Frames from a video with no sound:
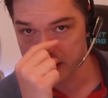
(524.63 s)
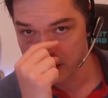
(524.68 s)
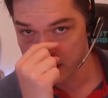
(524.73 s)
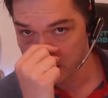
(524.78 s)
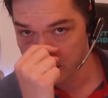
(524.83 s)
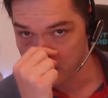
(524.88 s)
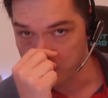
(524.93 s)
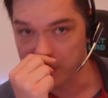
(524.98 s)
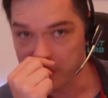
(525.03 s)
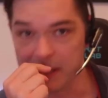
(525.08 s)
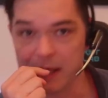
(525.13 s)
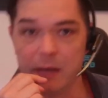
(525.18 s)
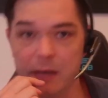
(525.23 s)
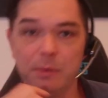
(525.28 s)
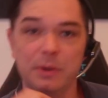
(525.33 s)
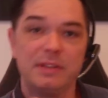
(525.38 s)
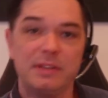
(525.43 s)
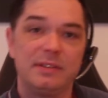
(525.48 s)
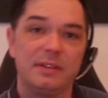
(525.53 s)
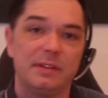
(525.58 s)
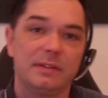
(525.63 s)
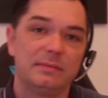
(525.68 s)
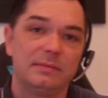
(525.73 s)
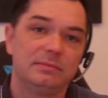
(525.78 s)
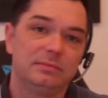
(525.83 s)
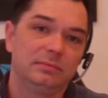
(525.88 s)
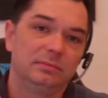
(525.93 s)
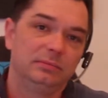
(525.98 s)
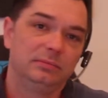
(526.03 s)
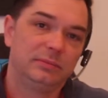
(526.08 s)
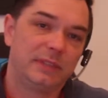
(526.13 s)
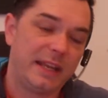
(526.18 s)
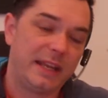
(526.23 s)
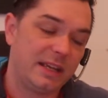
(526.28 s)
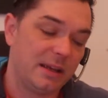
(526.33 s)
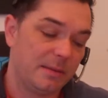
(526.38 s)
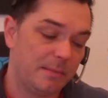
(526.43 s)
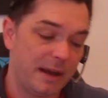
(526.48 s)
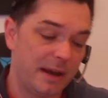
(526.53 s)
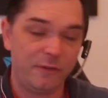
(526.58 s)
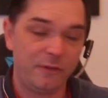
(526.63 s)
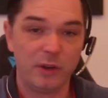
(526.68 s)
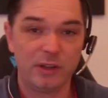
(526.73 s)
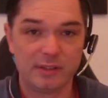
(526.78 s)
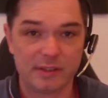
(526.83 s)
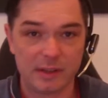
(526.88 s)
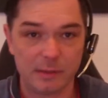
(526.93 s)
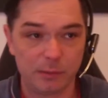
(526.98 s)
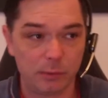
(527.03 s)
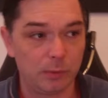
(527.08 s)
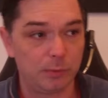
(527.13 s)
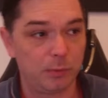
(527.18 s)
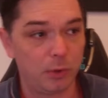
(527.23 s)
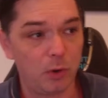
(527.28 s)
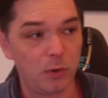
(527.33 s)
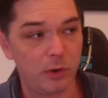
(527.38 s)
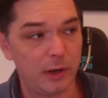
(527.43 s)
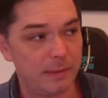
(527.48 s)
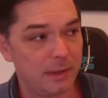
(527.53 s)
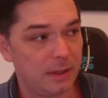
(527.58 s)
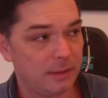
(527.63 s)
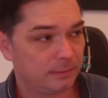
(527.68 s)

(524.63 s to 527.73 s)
When I was taking my first steps with programming,